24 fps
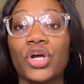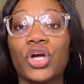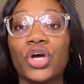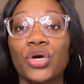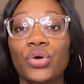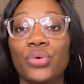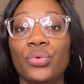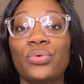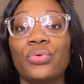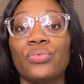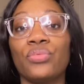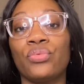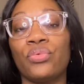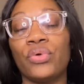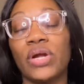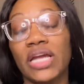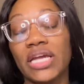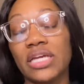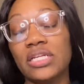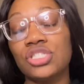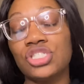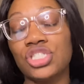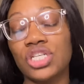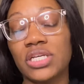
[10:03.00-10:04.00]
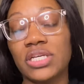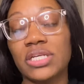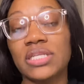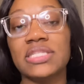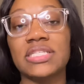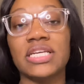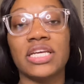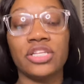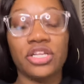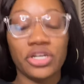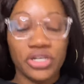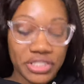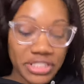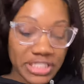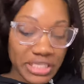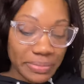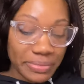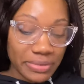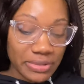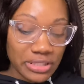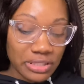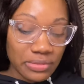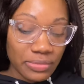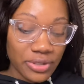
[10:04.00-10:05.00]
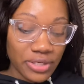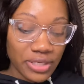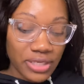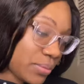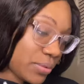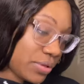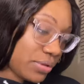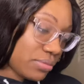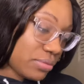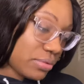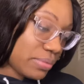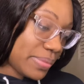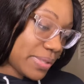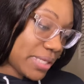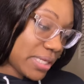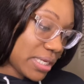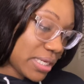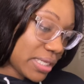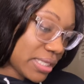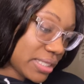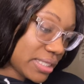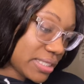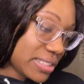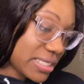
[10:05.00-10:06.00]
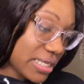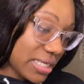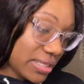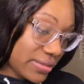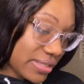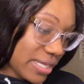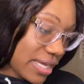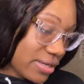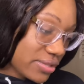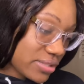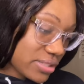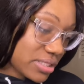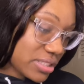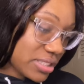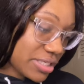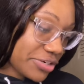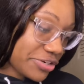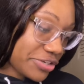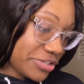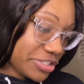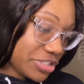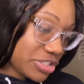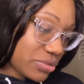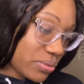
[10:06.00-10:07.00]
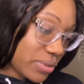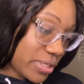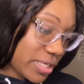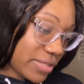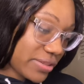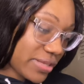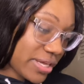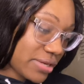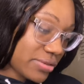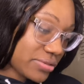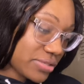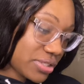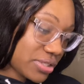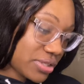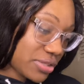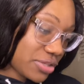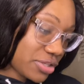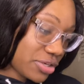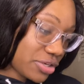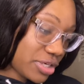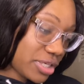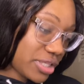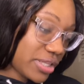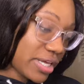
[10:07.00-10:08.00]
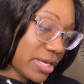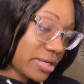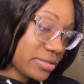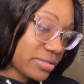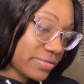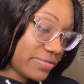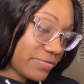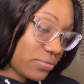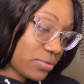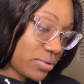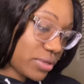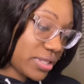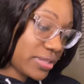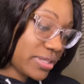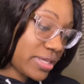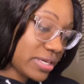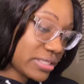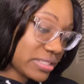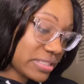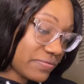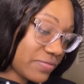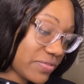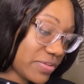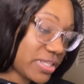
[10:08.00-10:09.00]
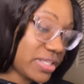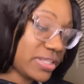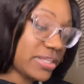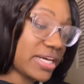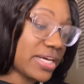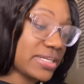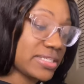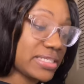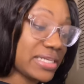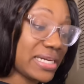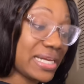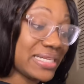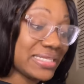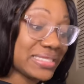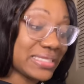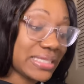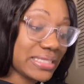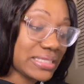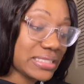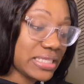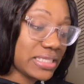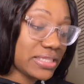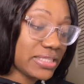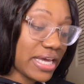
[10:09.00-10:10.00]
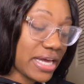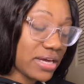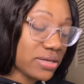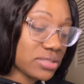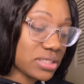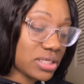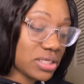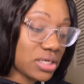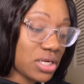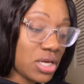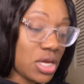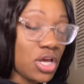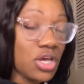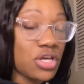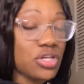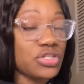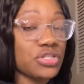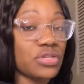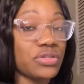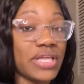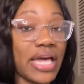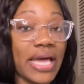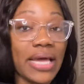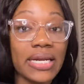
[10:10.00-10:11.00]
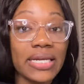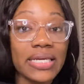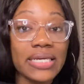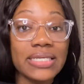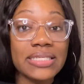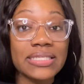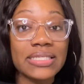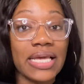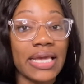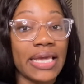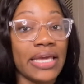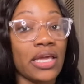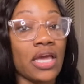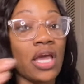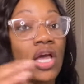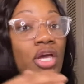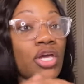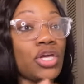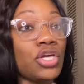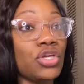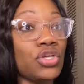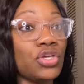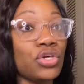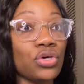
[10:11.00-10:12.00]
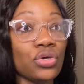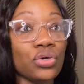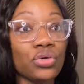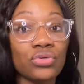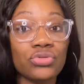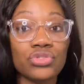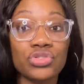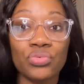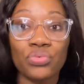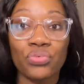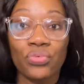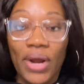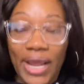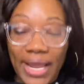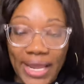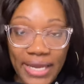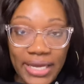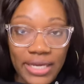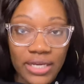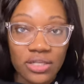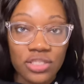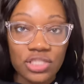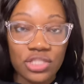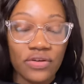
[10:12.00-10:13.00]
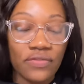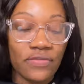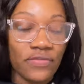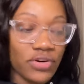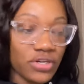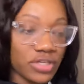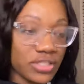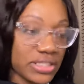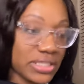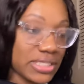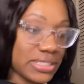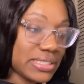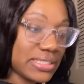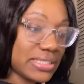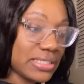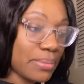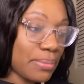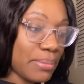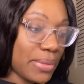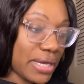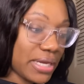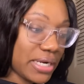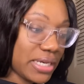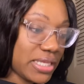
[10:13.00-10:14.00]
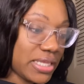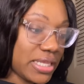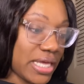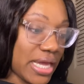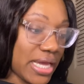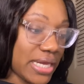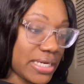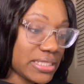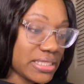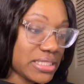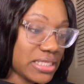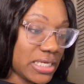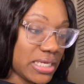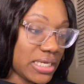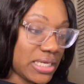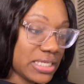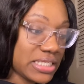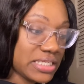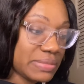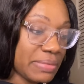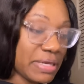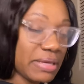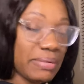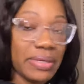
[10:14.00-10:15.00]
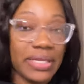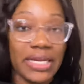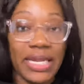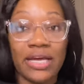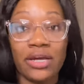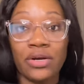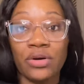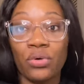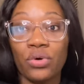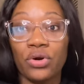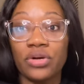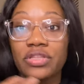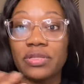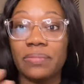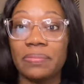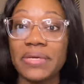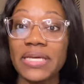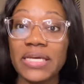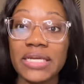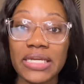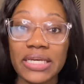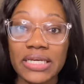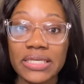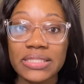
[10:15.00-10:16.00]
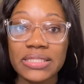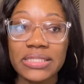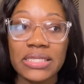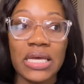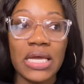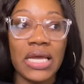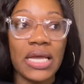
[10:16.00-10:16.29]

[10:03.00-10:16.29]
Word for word: code ranges in your CPT book, we will be in the 10,000 series, 20,000, 30,000, 40,000, 50,000, and 60,000. So that is a huge range versus somebody that is maybe like an orthopedics